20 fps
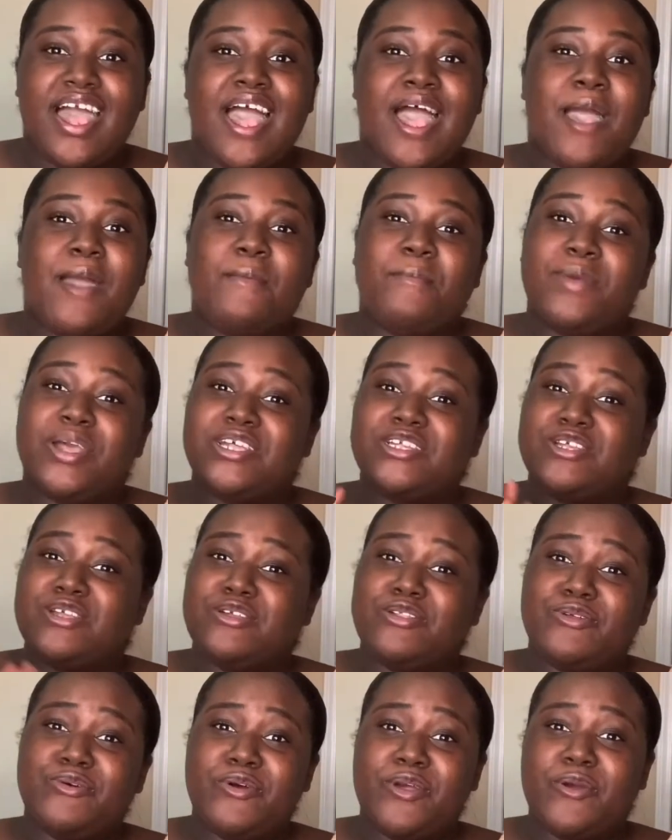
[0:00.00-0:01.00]
Make sure you
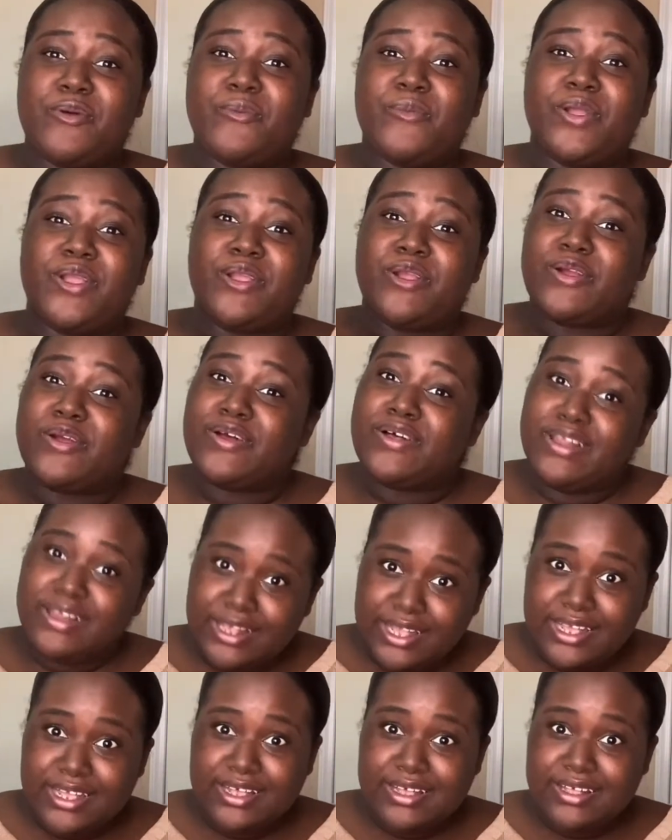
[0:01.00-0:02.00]
do it when you're
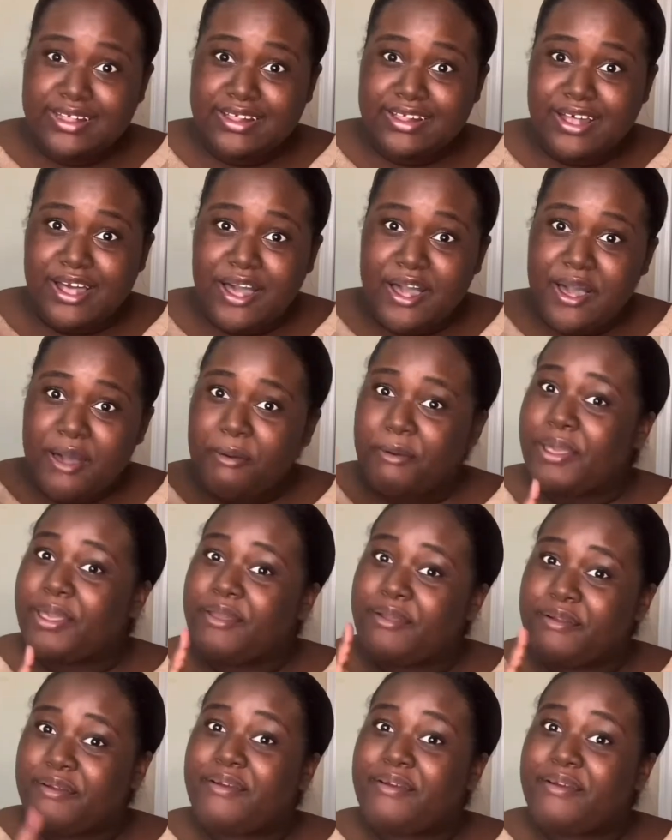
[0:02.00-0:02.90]
legal. Okay, girl?